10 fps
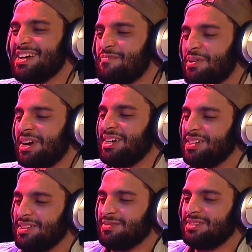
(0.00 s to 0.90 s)
But
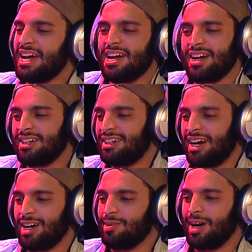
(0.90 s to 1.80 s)

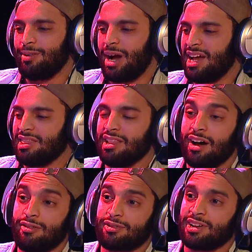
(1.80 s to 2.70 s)
I
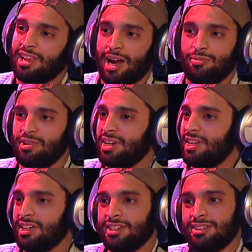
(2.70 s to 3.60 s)
love
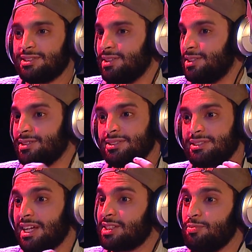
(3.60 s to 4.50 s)
collaborating, so
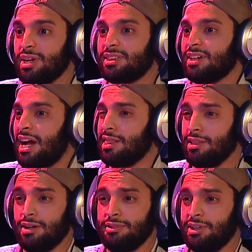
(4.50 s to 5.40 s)
that's a big thing. I
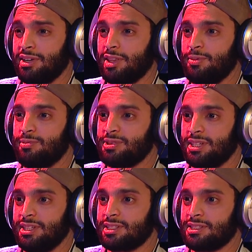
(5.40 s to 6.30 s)
love hearing other people's
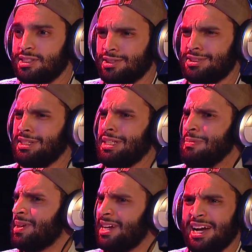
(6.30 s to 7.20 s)
ideas because they'll say
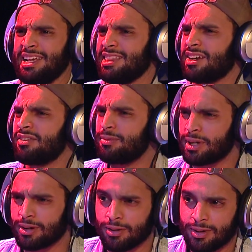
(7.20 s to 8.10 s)
something I didn't think of. I'm
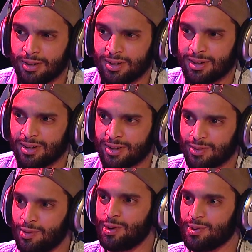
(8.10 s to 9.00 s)
like,
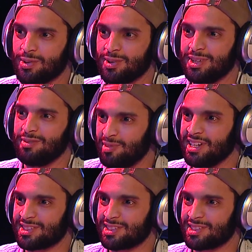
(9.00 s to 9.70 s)
whoa, your brain's